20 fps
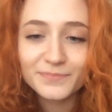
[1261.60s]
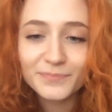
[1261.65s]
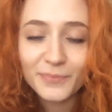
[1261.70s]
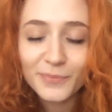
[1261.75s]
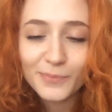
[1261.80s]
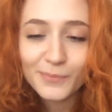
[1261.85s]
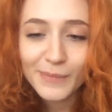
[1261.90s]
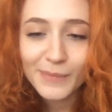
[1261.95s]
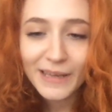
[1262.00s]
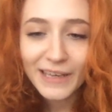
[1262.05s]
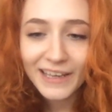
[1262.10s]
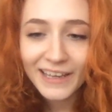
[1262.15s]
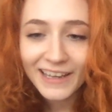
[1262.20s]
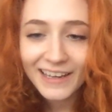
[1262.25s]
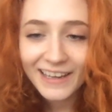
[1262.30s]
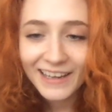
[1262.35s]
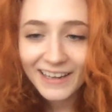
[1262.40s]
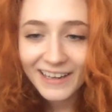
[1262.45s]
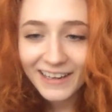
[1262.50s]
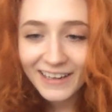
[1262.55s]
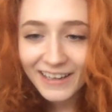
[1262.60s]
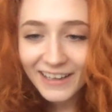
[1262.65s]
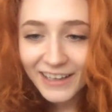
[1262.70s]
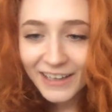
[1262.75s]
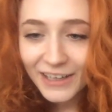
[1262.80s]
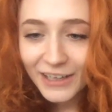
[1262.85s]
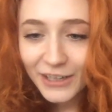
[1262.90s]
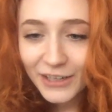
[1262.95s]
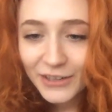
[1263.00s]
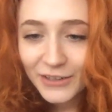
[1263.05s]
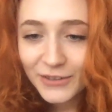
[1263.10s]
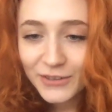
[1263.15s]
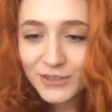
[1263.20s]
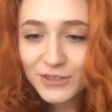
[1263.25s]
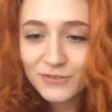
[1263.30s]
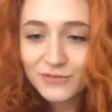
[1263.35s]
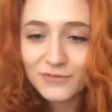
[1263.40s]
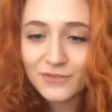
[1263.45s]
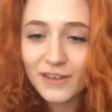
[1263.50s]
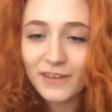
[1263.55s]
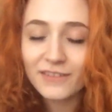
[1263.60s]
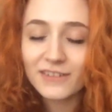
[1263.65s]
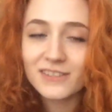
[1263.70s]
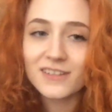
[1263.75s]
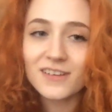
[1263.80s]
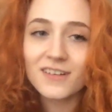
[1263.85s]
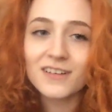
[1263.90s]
Bing. What's your favourite song?